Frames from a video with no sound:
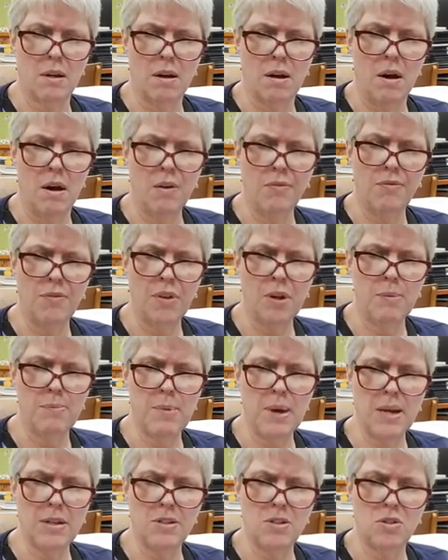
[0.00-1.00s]
All fleet
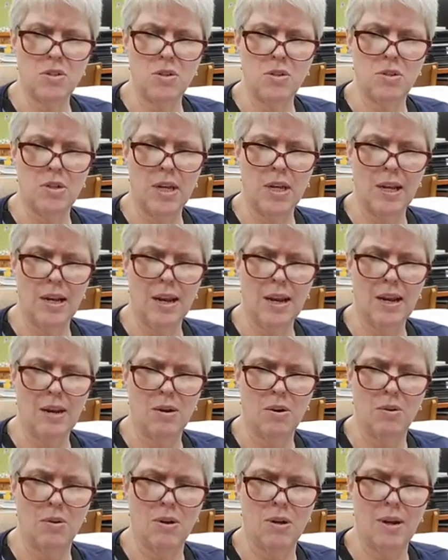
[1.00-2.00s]
badges are DNA
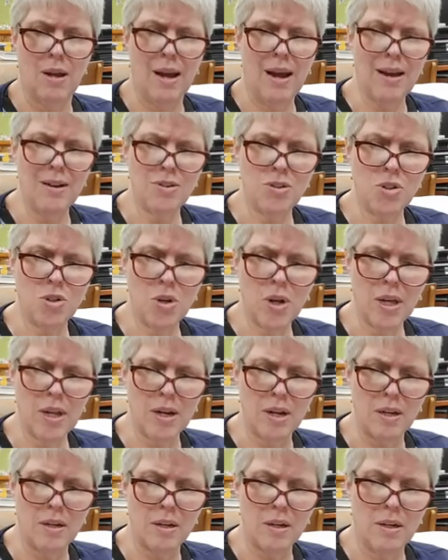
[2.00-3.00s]
coded. How'd you get
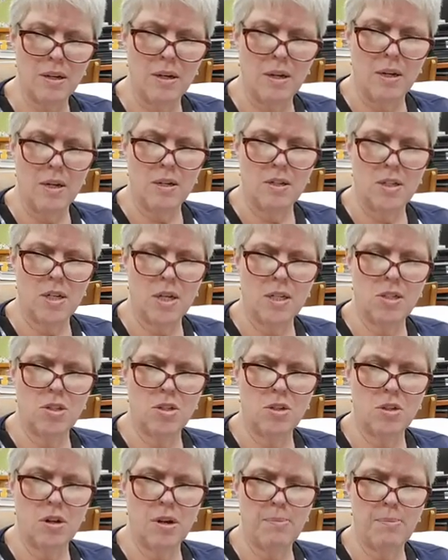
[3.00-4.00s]
it?" Chase
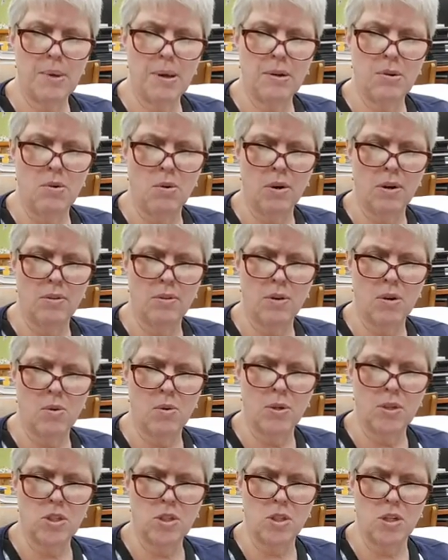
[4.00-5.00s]
stood up, ignoring the
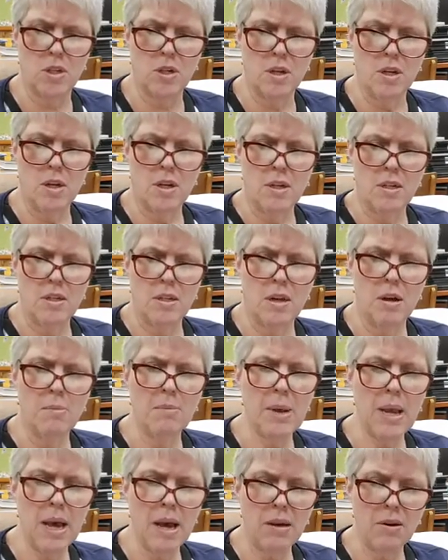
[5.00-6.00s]
question. "Tell
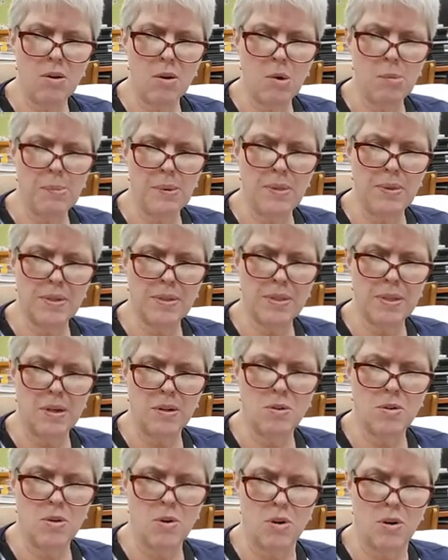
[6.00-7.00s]
me how to open the cell
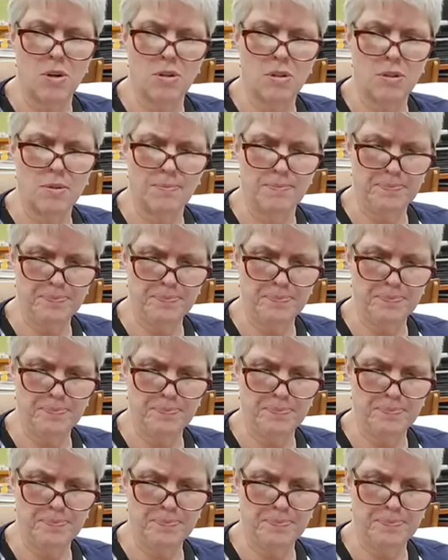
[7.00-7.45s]
doors."